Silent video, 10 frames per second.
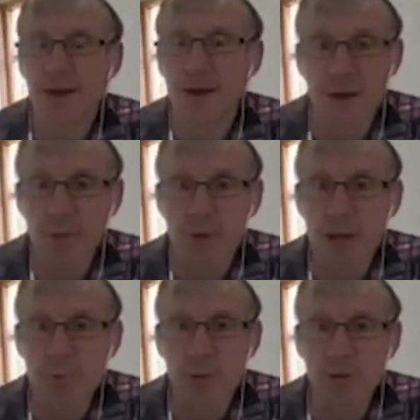other
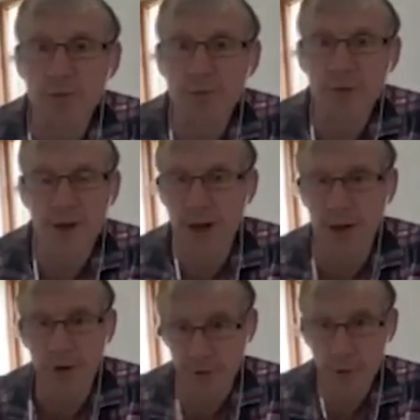people and the
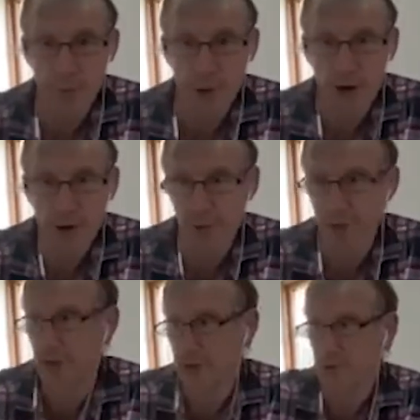footpath where you're
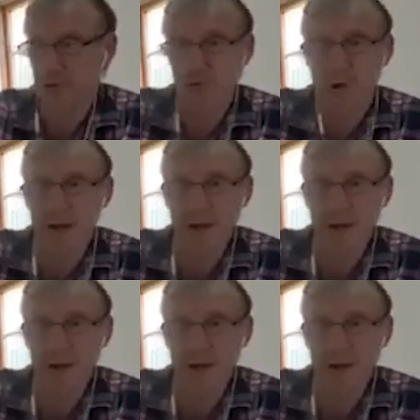constrained.